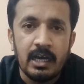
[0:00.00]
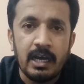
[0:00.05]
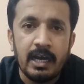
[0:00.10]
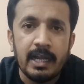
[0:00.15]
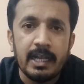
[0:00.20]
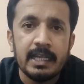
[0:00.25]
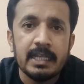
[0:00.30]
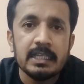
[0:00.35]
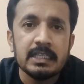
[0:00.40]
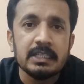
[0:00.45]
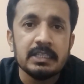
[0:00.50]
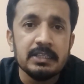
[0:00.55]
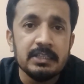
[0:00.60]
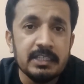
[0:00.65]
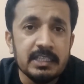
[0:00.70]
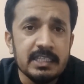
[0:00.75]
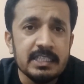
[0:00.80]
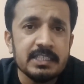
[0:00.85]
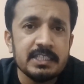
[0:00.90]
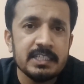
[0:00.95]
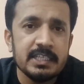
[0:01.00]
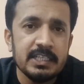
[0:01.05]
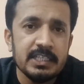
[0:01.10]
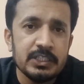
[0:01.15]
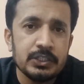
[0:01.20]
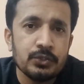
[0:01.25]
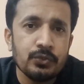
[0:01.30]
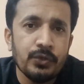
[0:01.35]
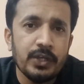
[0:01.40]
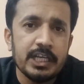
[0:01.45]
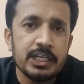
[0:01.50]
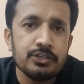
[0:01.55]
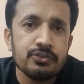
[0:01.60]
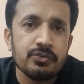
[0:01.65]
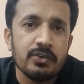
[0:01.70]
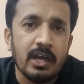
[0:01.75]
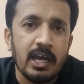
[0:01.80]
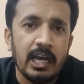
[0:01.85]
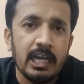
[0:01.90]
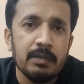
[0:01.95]
and this is going
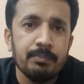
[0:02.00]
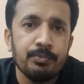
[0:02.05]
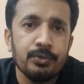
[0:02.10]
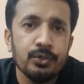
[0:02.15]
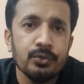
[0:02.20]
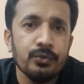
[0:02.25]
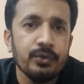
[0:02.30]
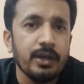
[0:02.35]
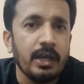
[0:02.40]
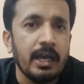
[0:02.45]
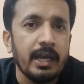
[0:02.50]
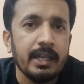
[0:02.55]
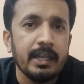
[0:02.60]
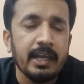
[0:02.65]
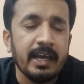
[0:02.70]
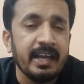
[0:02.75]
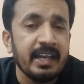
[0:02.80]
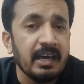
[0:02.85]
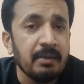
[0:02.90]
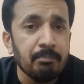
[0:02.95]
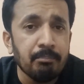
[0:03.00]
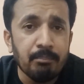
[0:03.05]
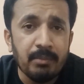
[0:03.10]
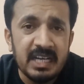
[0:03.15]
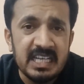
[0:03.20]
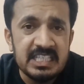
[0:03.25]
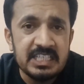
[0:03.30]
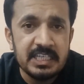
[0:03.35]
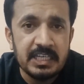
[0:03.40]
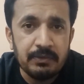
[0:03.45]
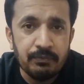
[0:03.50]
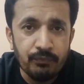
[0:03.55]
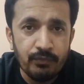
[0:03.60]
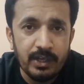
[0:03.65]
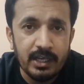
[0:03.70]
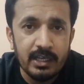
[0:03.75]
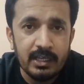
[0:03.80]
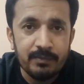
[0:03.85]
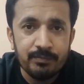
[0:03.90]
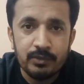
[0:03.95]
to help you in an amazing
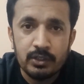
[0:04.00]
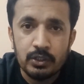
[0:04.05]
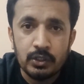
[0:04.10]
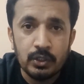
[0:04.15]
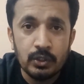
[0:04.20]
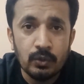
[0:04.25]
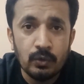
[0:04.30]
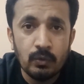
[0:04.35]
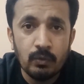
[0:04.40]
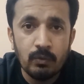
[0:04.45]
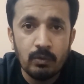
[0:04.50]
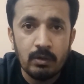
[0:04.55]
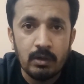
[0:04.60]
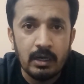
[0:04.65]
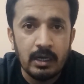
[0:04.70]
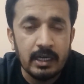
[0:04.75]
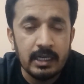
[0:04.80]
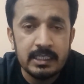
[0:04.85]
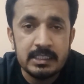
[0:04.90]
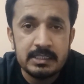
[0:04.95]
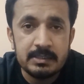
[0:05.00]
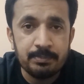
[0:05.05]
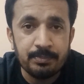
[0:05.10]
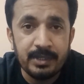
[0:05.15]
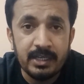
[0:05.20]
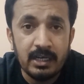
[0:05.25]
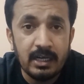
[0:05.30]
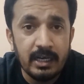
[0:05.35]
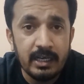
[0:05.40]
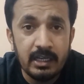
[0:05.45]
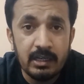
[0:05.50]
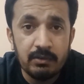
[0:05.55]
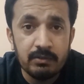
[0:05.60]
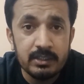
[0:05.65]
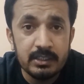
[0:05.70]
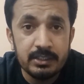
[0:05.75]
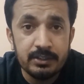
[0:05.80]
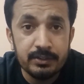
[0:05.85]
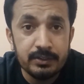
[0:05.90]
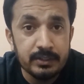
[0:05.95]
way. It's beyond
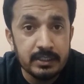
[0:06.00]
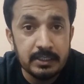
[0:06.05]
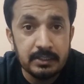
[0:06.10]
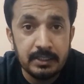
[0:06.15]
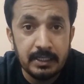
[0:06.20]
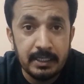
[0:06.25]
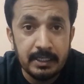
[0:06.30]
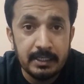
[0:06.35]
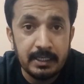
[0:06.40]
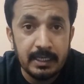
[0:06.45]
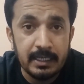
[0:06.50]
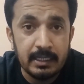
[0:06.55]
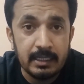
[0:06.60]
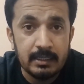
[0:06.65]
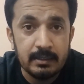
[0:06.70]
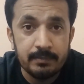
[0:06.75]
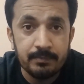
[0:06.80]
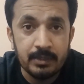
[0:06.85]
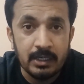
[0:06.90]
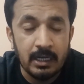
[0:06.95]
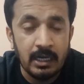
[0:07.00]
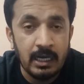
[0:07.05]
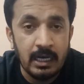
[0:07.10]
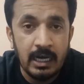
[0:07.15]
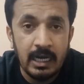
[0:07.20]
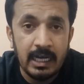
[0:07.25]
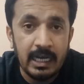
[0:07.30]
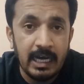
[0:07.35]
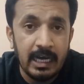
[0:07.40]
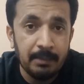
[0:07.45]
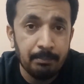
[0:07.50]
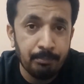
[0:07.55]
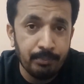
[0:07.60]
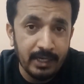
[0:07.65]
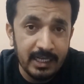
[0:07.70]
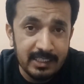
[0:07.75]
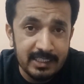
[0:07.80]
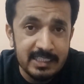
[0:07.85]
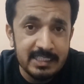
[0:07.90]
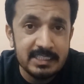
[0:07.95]
our the thinking. I
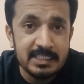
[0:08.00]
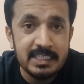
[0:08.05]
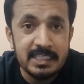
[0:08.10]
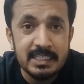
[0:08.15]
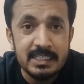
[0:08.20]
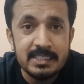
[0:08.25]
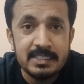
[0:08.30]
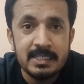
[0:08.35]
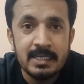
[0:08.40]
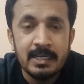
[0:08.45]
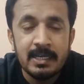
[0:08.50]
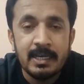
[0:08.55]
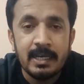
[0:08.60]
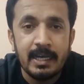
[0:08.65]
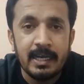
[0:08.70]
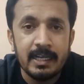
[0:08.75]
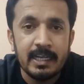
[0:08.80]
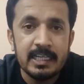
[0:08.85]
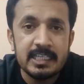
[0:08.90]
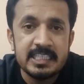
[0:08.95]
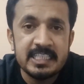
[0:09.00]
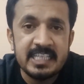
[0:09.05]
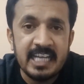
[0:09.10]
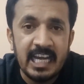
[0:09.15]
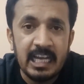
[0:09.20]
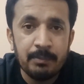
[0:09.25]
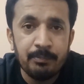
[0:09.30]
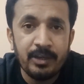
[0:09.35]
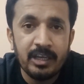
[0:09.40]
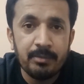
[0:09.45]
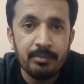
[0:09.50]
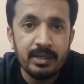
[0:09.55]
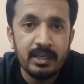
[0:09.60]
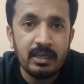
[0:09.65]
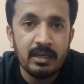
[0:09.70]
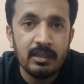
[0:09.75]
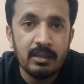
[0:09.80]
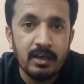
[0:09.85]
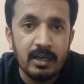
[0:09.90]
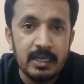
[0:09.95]
practice this and it is helping me
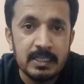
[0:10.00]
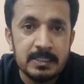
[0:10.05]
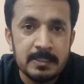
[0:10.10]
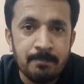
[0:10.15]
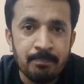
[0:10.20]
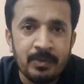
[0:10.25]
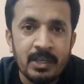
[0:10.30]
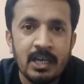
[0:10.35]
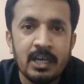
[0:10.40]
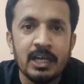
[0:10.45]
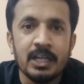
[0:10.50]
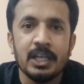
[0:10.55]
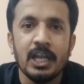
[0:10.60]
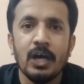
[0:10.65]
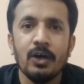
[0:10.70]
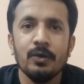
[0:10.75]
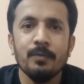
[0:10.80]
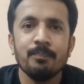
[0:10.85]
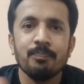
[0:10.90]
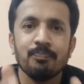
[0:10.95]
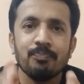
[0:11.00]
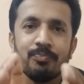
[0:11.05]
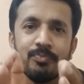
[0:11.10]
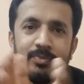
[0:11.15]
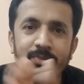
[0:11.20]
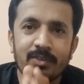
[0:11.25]
a lot. Now